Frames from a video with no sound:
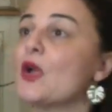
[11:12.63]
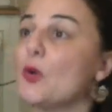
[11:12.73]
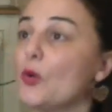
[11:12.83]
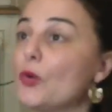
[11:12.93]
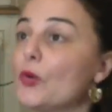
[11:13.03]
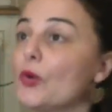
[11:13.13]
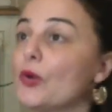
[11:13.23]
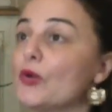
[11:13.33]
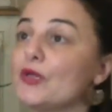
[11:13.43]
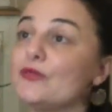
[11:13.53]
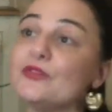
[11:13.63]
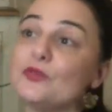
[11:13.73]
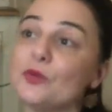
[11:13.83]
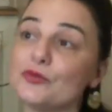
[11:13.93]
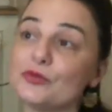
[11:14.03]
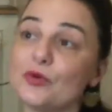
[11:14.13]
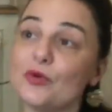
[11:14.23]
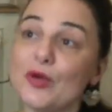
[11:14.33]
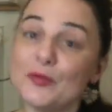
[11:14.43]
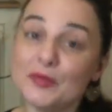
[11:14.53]
or if you want to
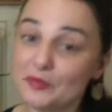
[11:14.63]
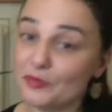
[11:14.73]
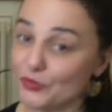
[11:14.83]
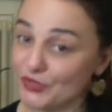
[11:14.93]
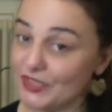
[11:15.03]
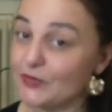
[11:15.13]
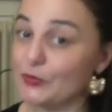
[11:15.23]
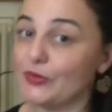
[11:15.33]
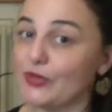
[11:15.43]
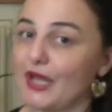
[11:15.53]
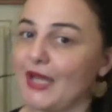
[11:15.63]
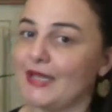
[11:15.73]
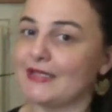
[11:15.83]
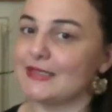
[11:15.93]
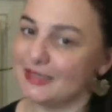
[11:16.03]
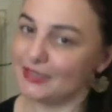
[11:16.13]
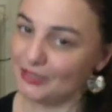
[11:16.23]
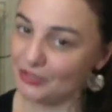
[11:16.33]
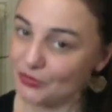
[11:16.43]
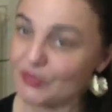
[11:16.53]
go a bit more deeper and
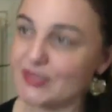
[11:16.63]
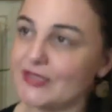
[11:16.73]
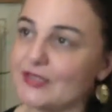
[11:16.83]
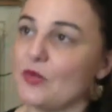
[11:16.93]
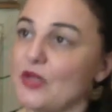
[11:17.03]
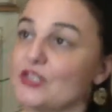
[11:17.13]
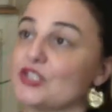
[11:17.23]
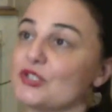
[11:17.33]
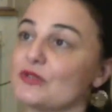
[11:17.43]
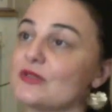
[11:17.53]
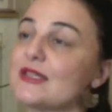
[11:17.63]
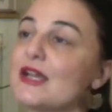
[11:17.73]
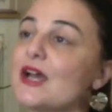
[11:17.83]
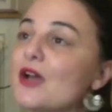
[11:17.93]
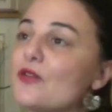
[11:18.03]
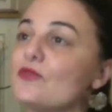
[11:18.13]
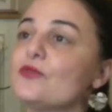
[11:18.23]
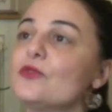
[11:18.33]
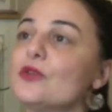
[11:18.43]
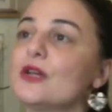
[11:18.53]
use these questions
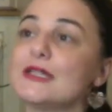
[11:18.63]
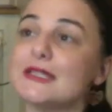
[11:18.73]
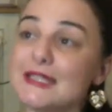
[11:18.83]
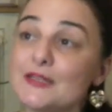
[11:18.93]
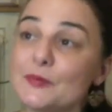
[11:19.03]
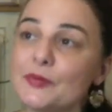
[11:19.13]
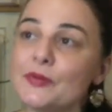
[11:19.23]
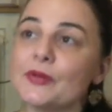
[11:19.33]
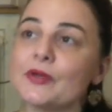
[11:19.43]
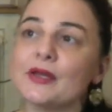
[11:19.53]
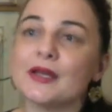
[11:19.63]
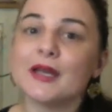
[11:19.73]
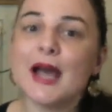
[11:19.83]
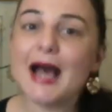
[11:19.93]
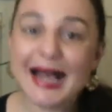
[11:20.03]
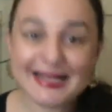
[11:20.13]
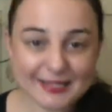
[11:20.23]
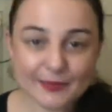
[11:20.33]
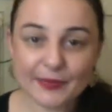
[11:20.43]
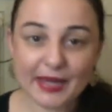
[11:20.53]
for deeper
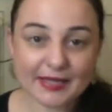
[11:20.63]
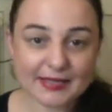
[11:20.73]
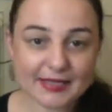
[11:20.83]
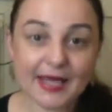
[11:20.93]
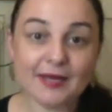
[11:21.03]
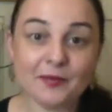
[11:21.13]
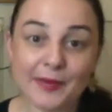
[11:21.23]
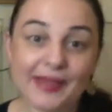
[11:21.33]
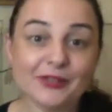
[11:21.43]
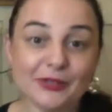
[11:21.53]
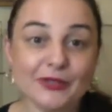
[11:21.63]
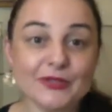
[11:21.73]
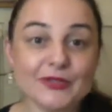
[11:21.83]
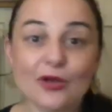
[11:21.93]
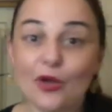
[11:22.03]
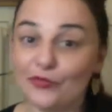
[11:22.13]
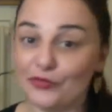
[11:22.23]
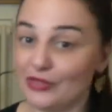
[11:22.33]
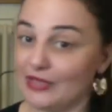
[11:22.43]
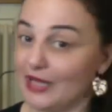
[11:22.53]
aspect and matters of
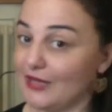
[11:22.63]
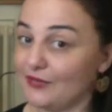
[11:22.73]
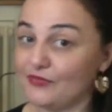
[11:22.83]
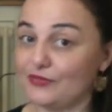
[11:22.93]
your life.